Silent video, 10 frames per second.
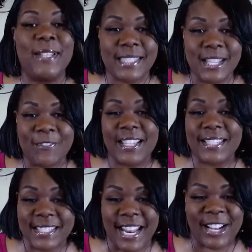
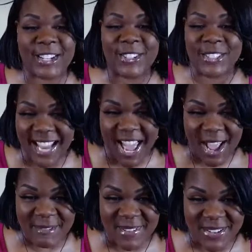Pacific Standard
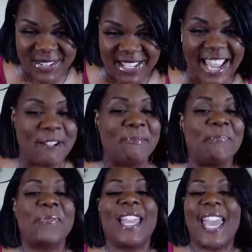Time, okay?
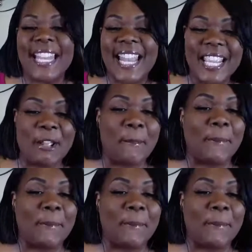8 a.m.